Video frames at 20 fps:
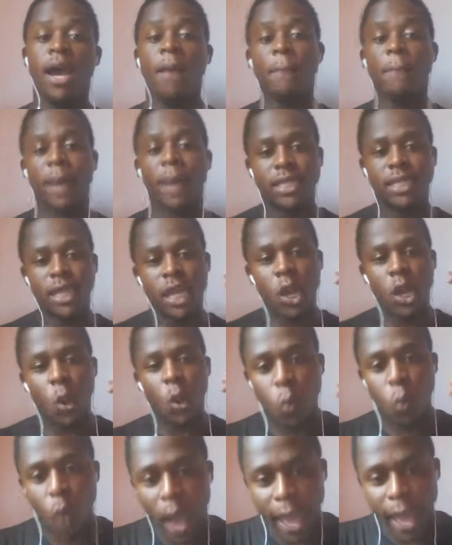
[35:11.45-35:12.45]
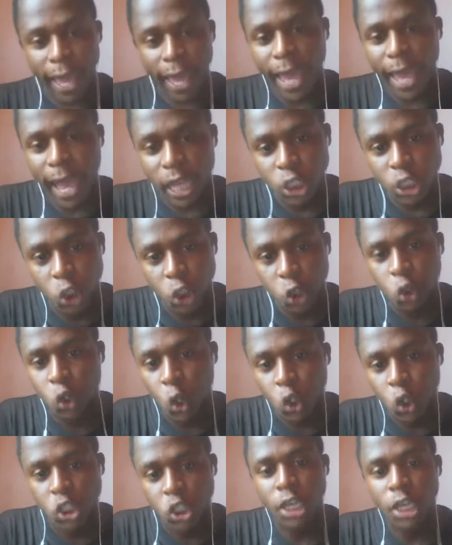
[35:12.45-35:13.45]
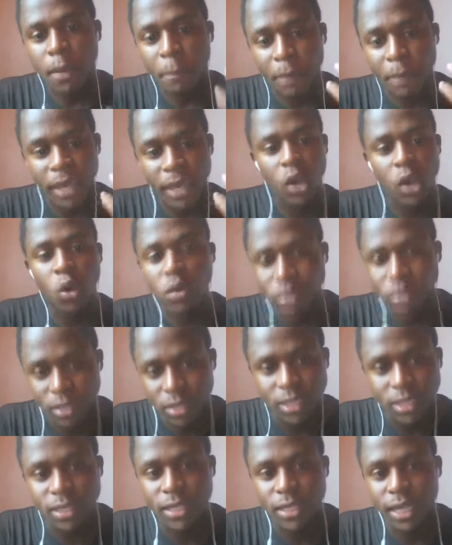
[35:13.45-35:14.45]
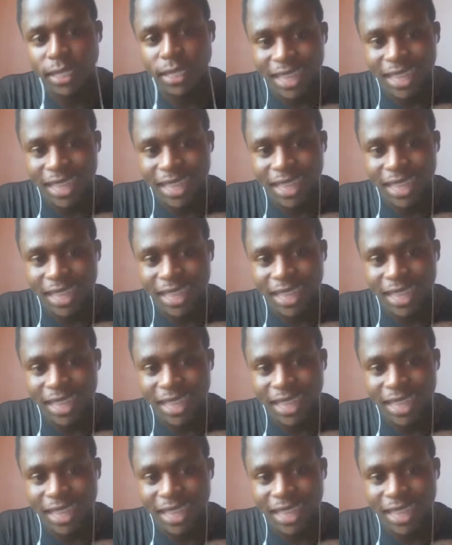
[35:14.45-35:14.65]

But why aren't you not being consistent?